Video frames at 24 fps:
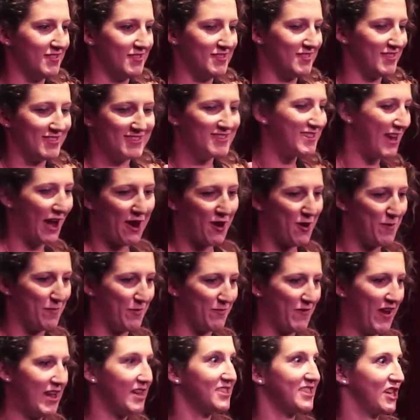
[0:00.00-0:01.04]
This is
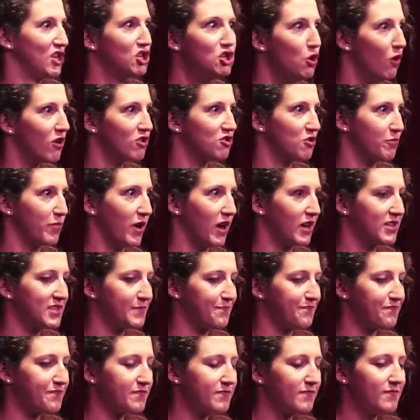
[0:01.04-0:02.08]
terrible, right? And it's like $200. At
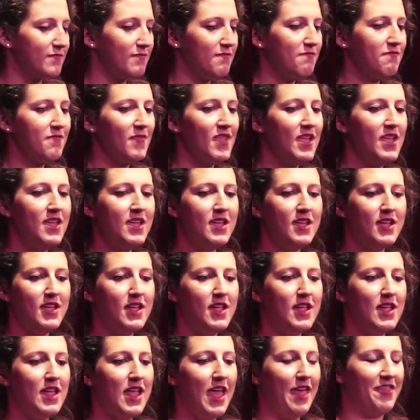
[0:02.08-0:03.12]

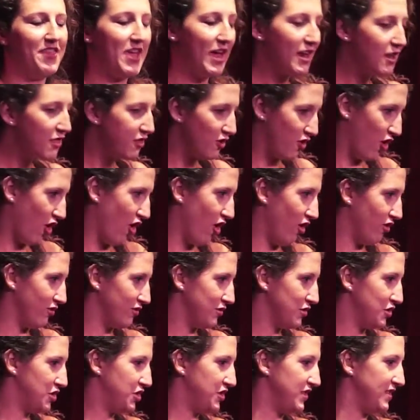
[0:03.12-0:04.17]
the end of the
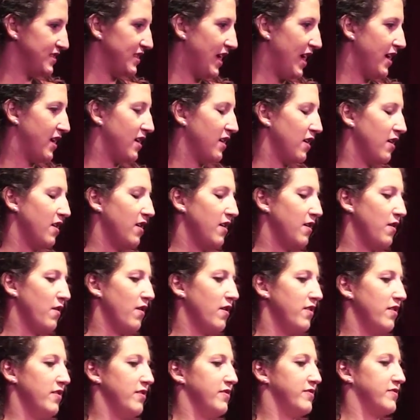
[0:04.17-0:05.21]
call, she's like,
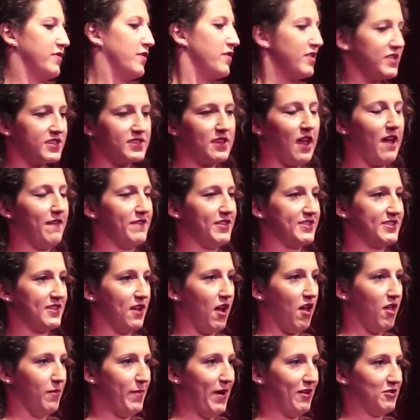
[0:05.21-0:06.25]
so this is obviously
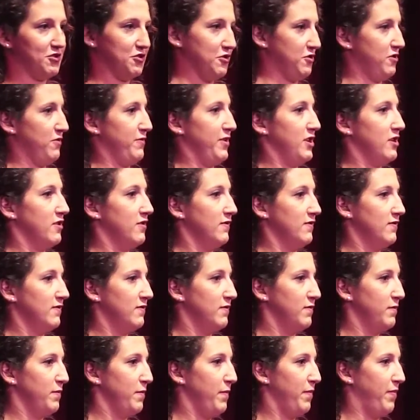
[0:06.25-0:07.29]
all about your career,
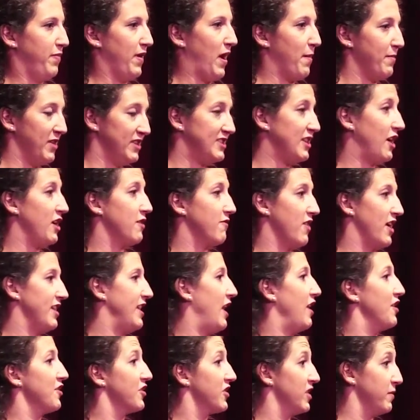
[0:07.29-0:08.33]
but I'm gonna tell you right
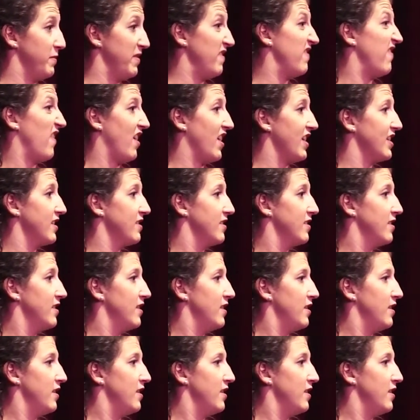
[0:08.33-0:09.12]
now, you're gonna be fine.